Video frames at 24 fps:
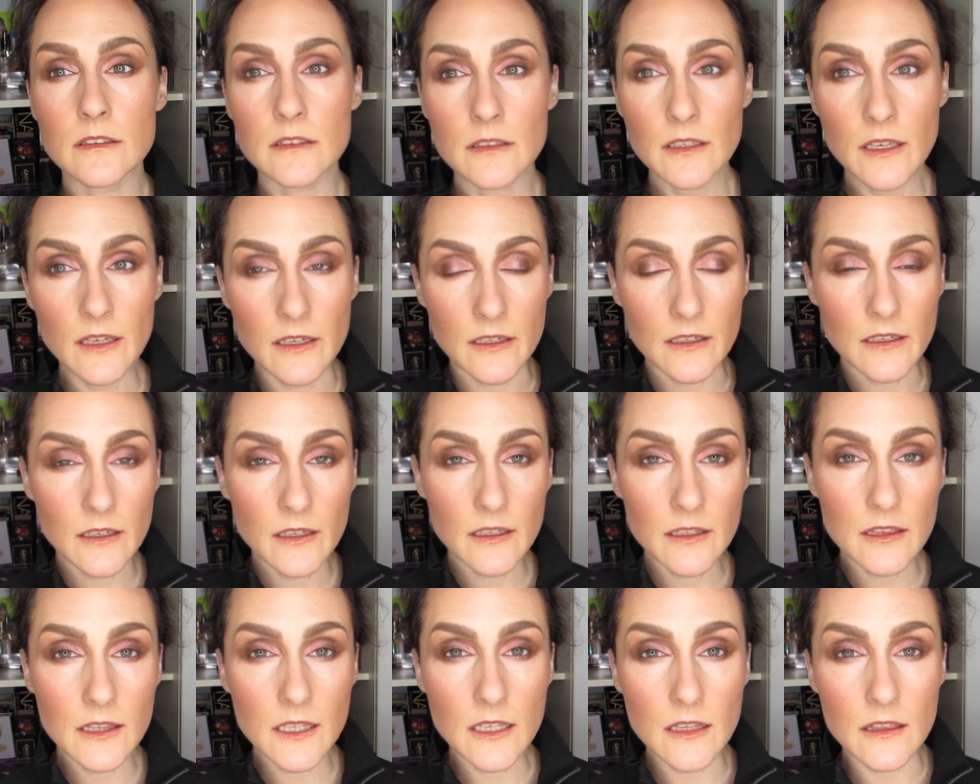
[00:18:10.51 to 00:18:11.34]
Yeah,
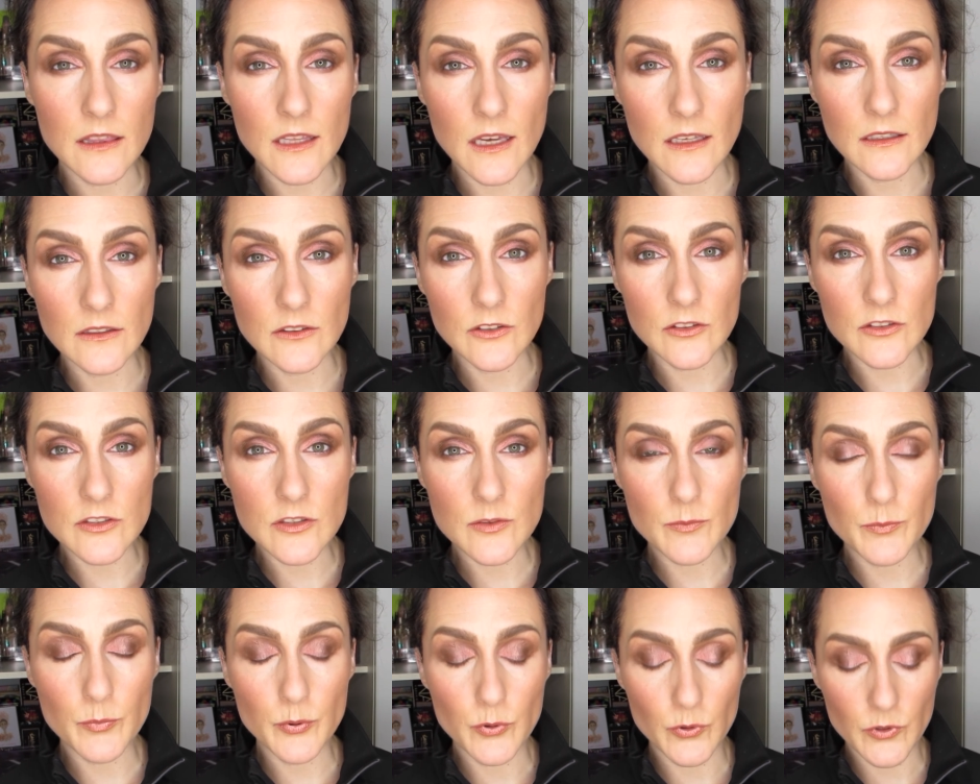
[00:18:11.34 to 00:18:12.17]
I think that
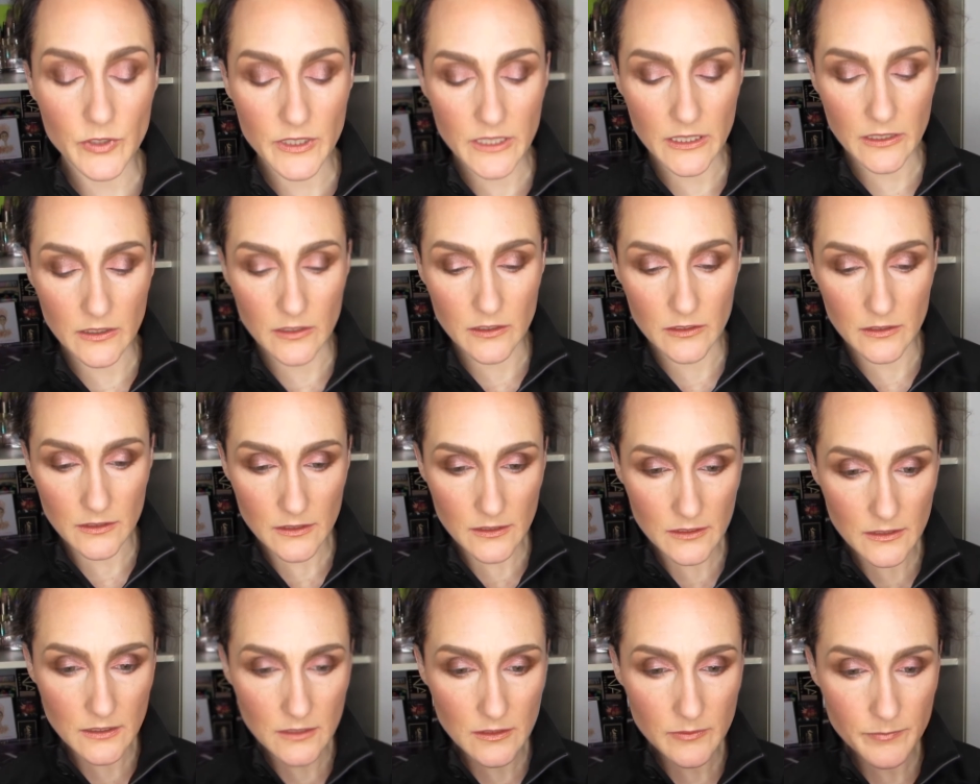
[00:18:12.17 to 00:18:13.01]
looks pretty
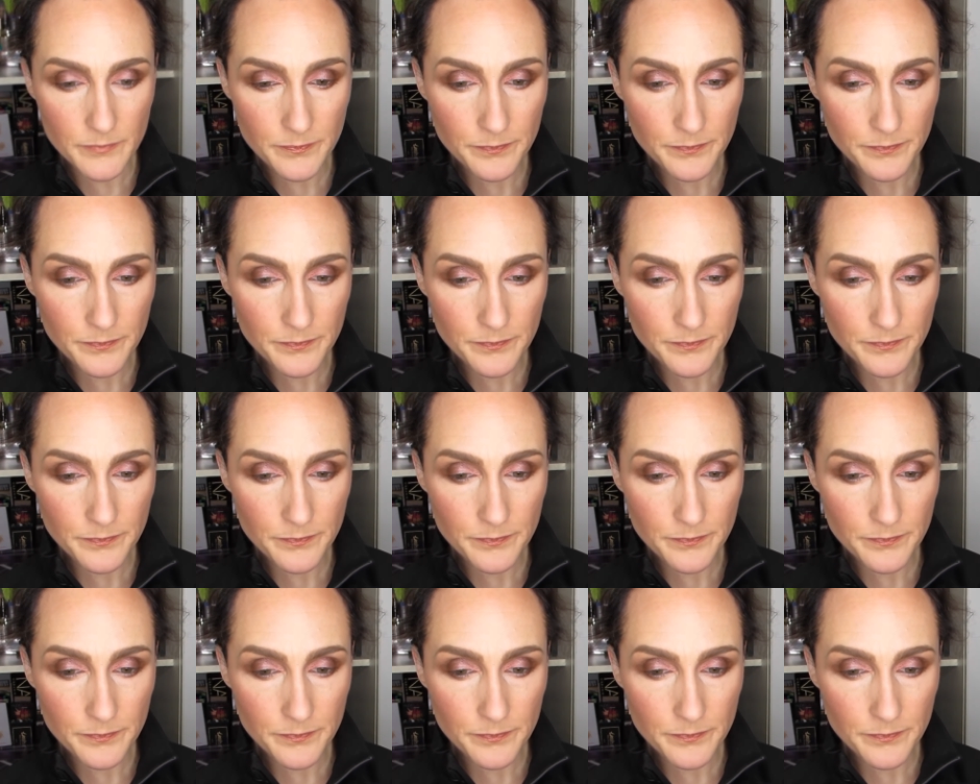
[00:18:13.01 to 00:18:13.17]
good.